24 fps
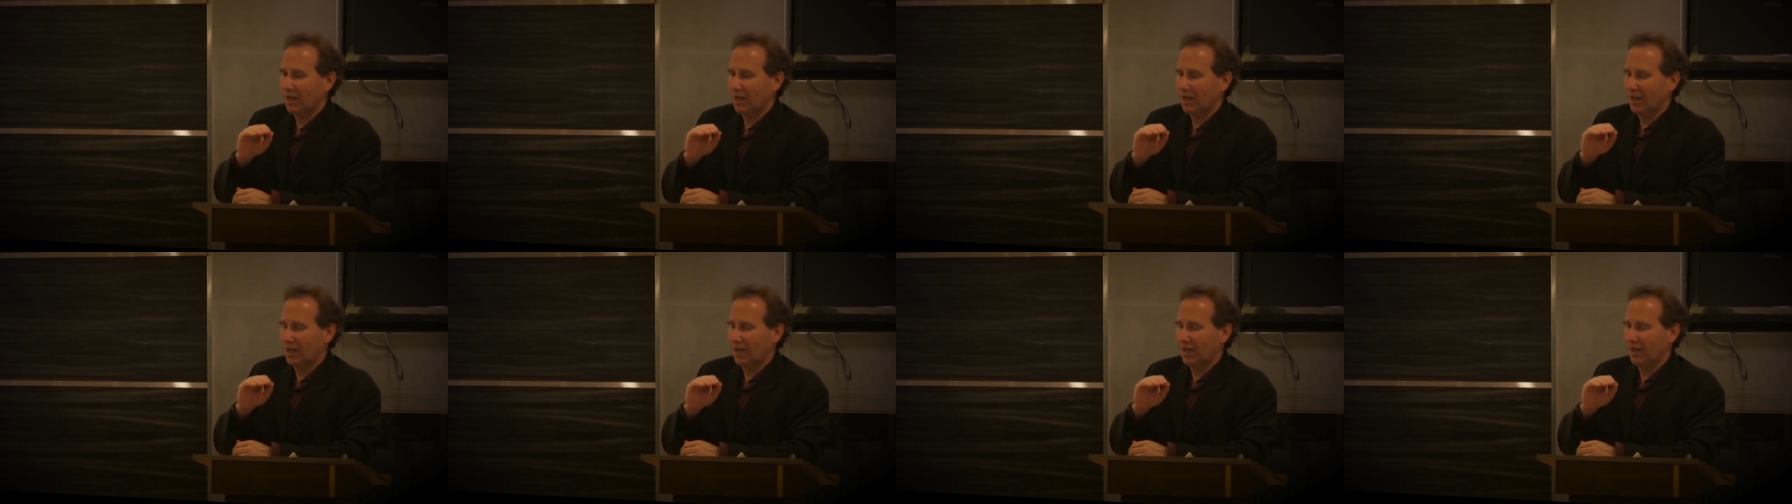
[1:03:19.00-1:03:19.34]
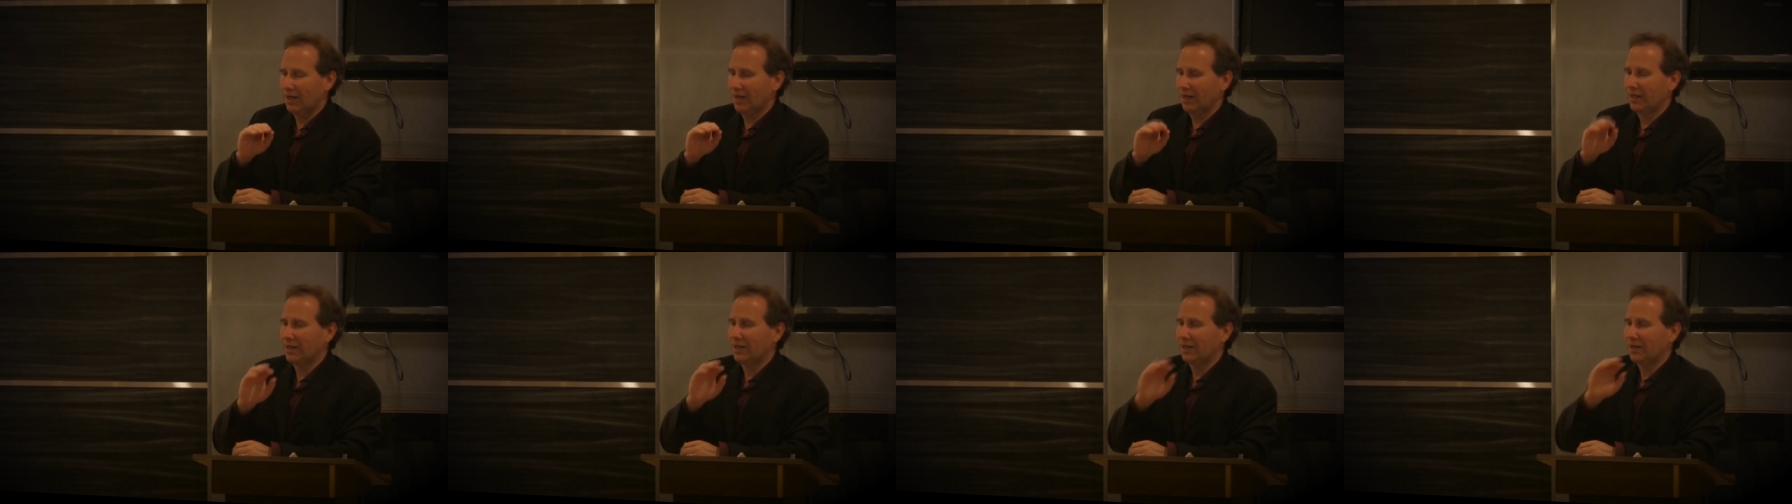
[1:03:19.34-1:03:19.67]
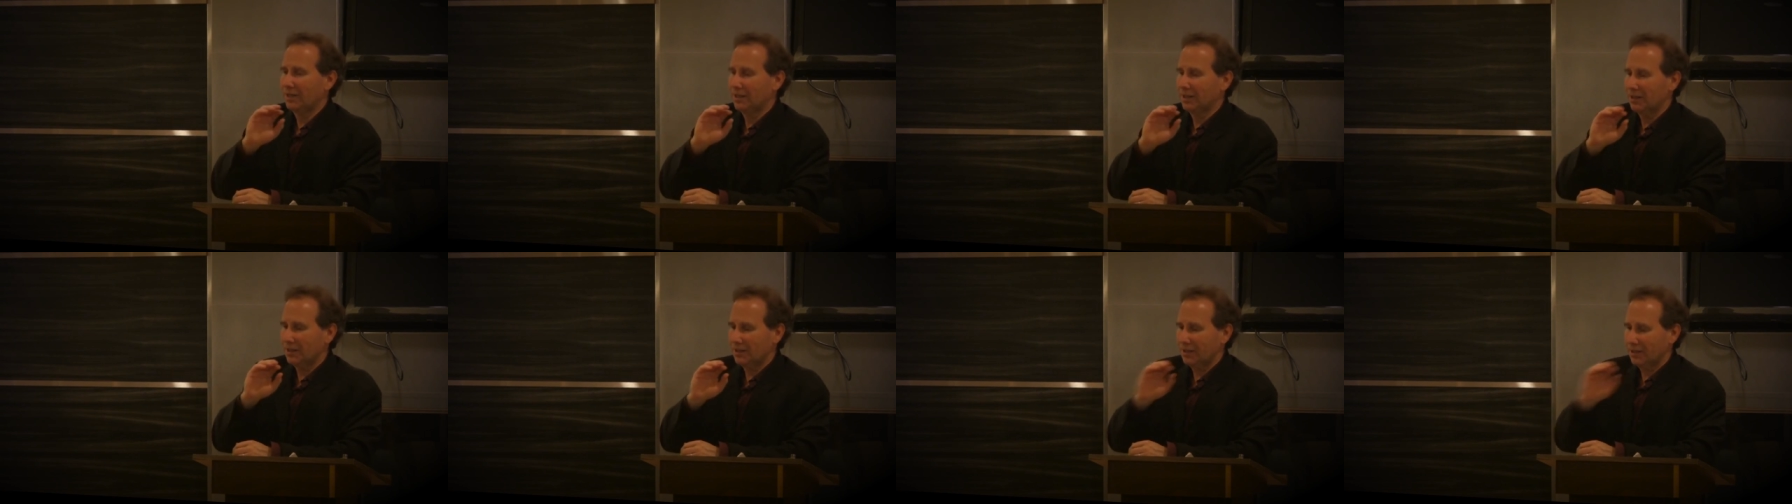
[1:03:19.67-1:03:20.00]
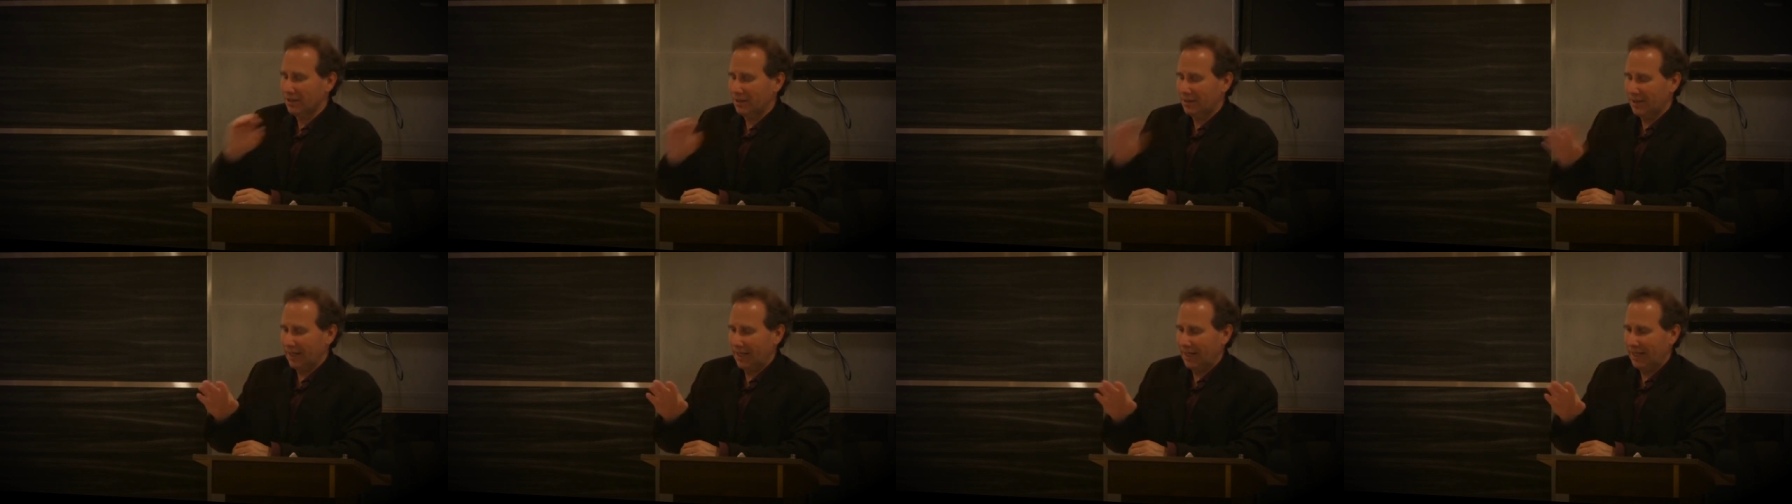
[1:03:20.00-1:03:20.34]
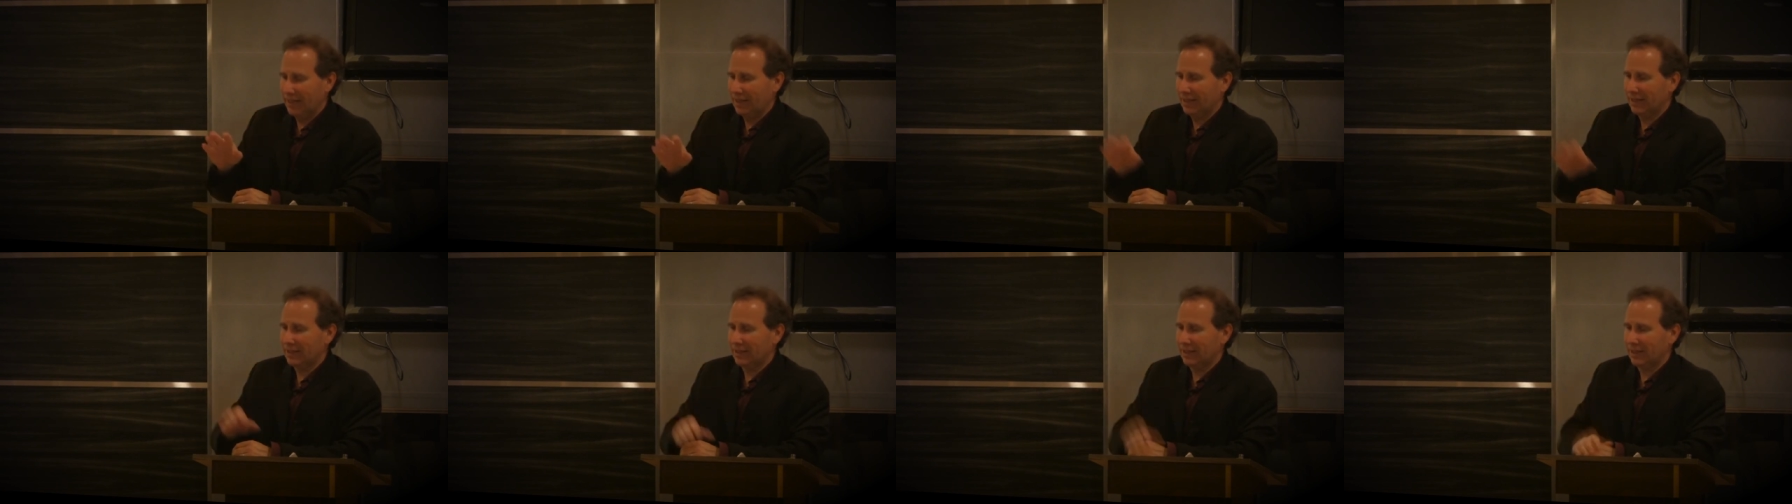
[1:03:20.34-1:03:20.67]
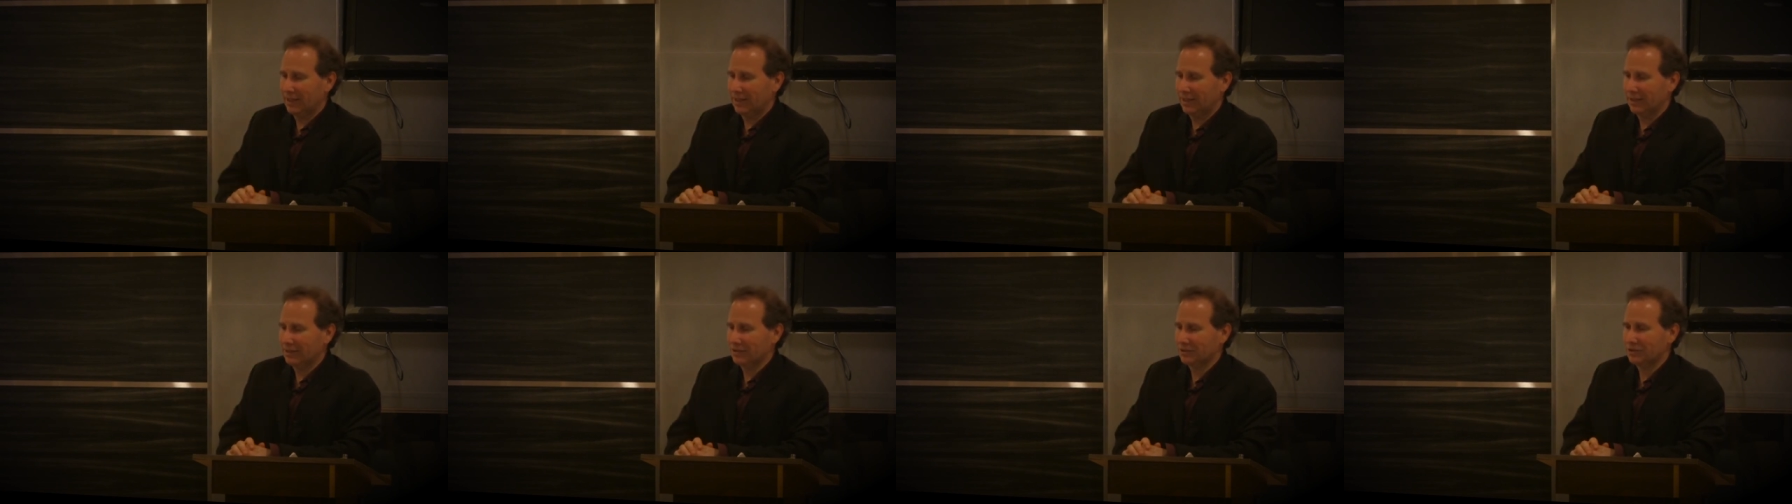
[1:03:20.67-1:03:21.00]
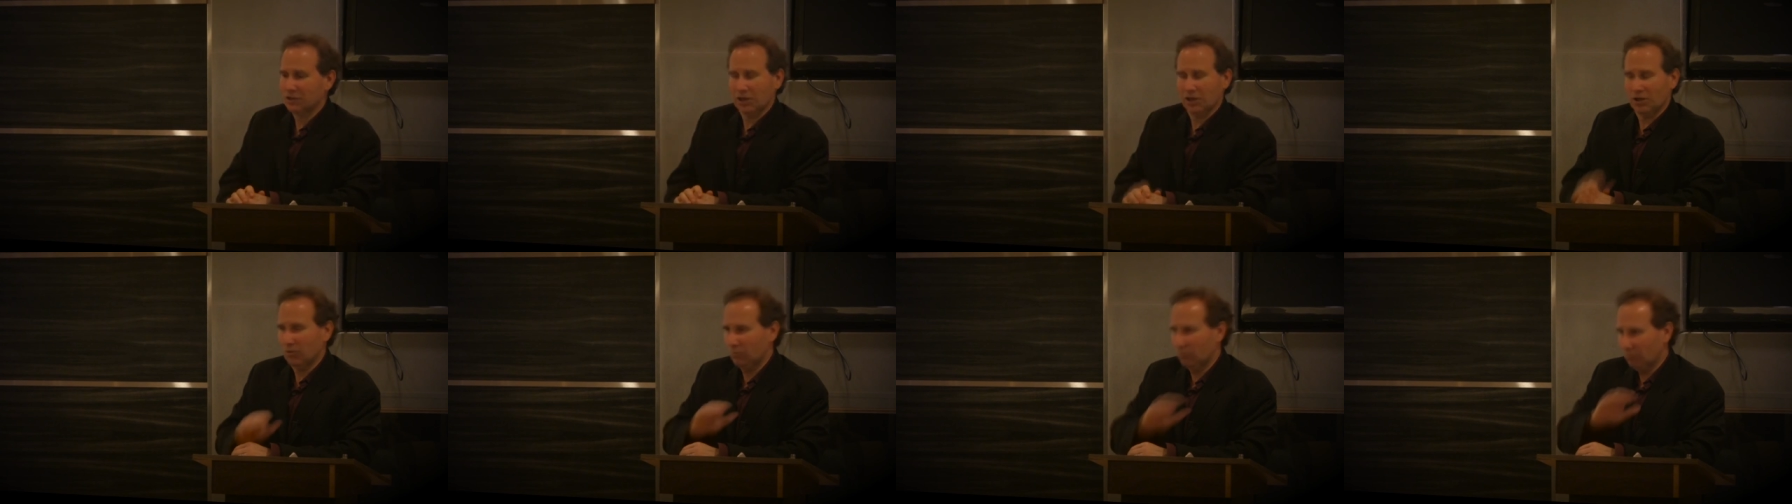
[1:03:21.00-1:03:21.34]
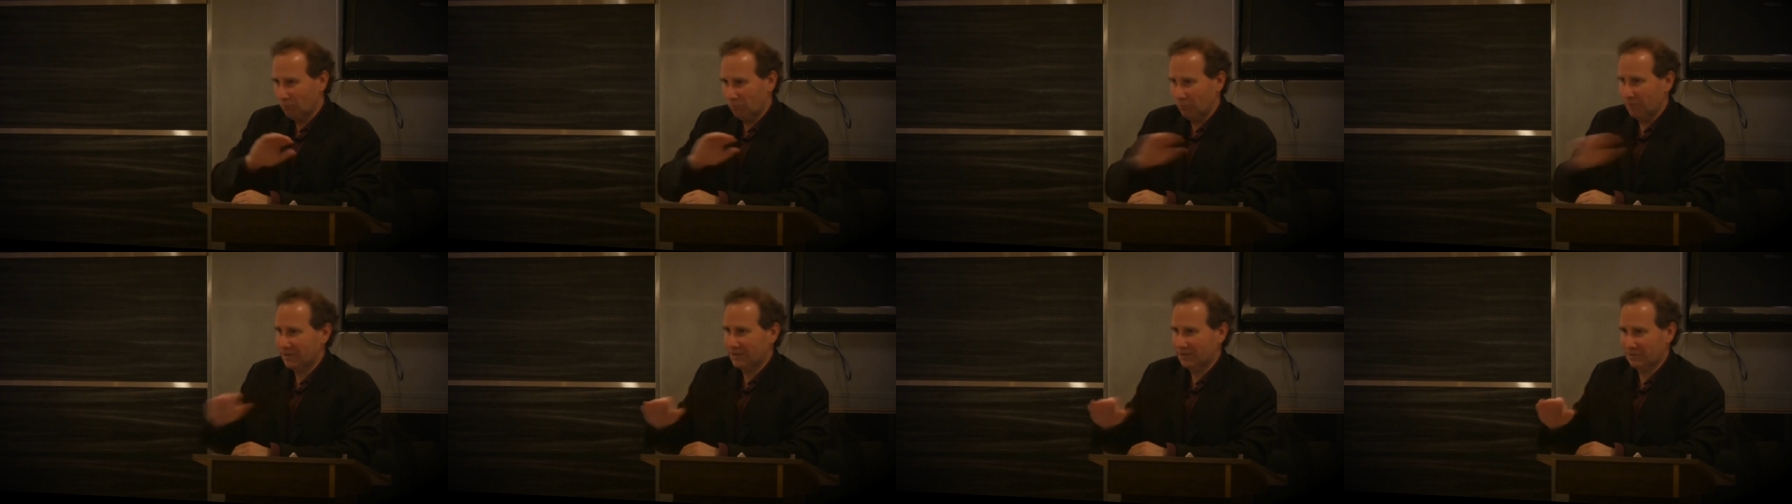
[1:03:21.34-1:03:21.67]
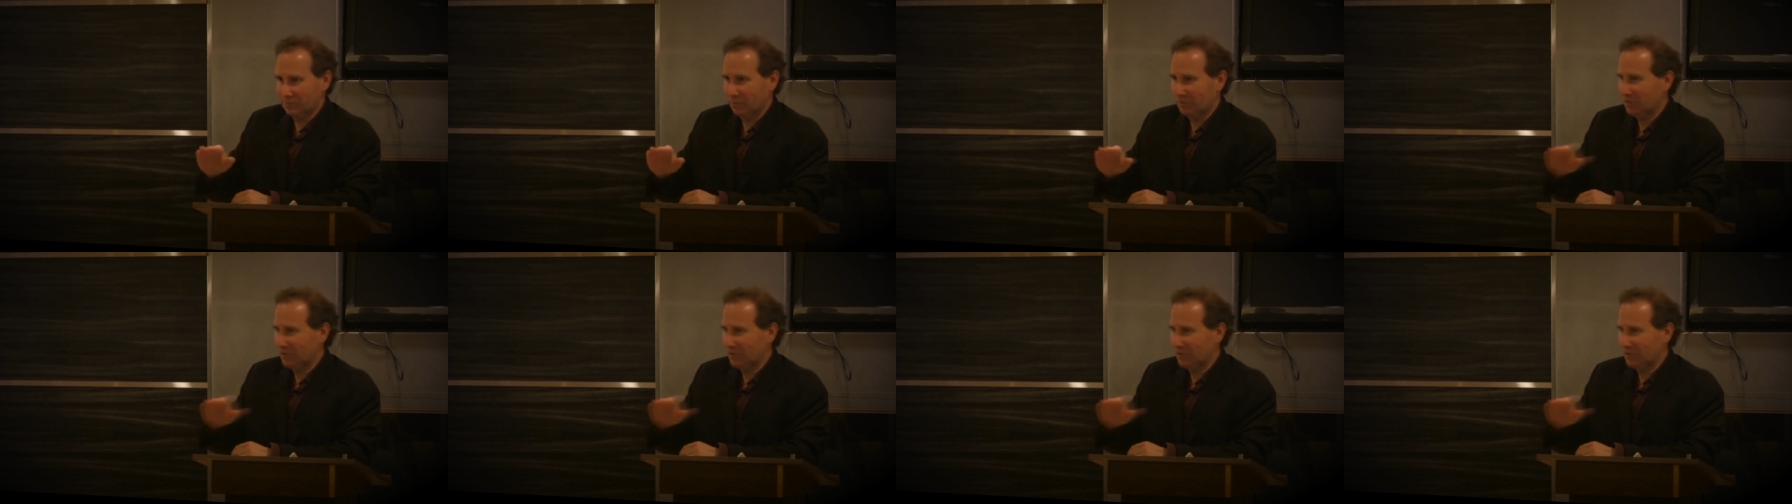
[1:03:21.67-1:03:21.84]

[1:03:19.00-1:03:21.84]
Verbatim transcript: uh, They, uh, so we,